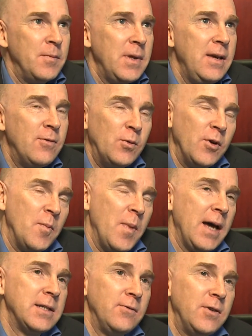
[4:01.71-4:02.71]
Even with
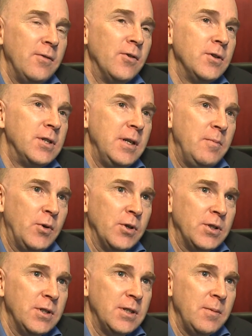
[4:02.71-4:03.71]
massive diversity
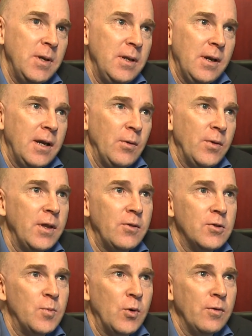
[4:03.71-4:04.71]
pushes, I mean, I don't think
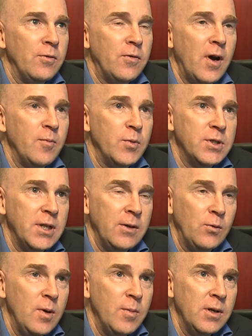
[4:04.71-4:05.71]
there's more than 5%
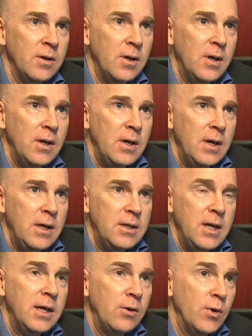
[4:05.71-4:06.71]
women
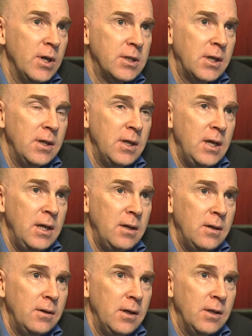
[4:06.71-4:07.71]
taking risk in the
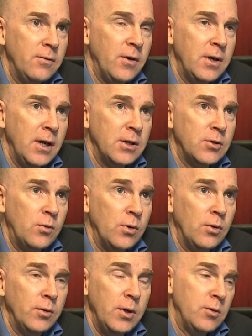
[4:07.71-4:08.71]
financial
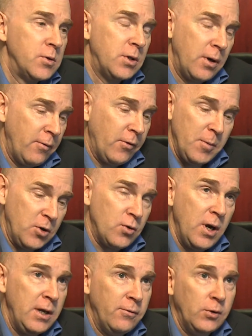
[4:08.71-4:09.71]
world, starting from the
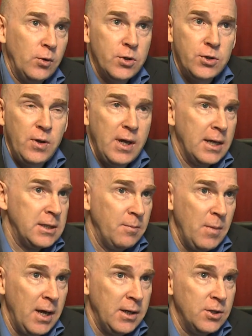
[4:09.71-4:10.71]
trading floors to the asset
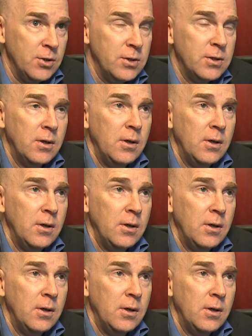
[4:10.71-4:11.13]
managers.